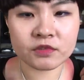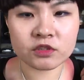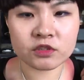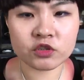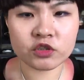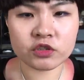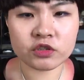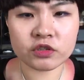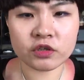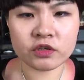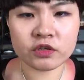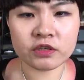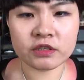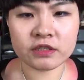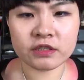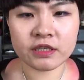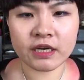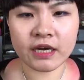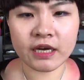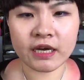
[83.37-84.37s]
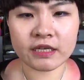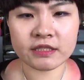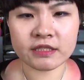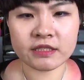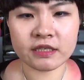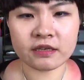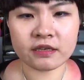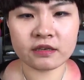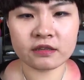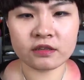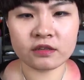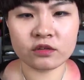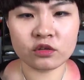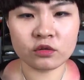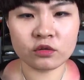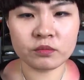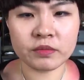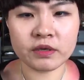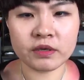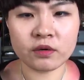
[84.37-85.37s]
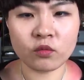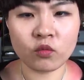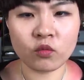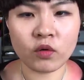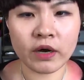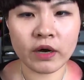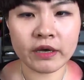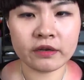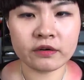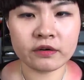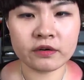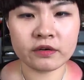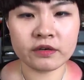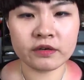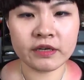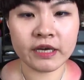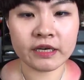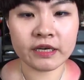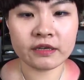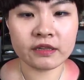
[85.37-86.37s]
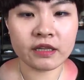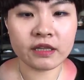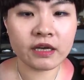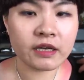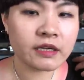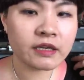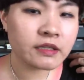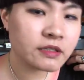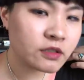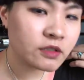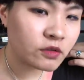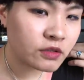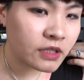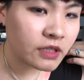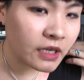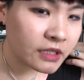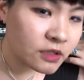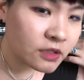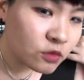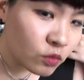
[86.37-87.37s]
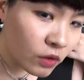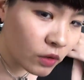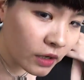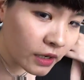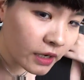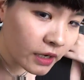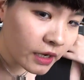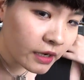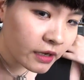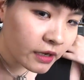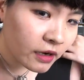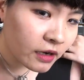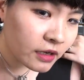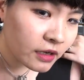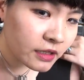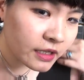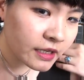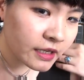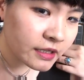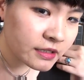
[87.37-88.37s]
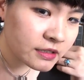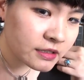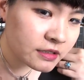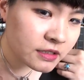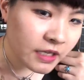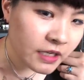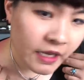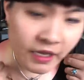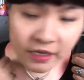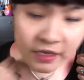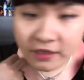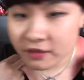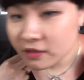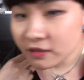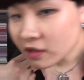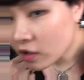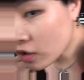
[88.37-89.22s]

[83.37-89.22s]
shirt that has like a little bit wider neckline, so that's why I got like tan